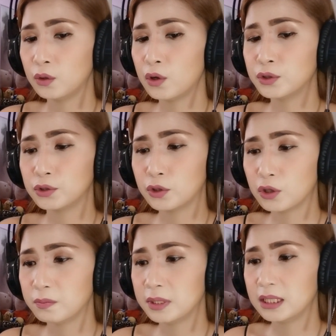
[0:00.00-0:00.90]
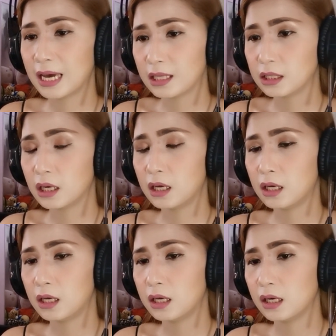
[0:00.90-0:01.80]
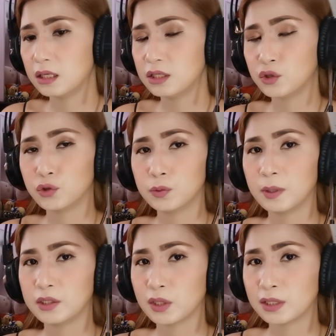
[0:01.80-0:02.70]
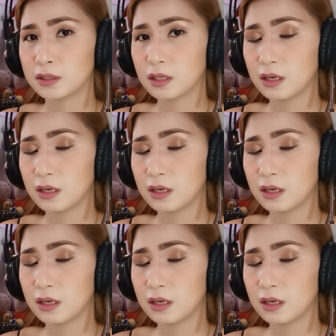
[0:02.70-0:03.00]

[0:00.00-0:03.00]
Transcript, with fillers: you also told me that uh, this group has, uh,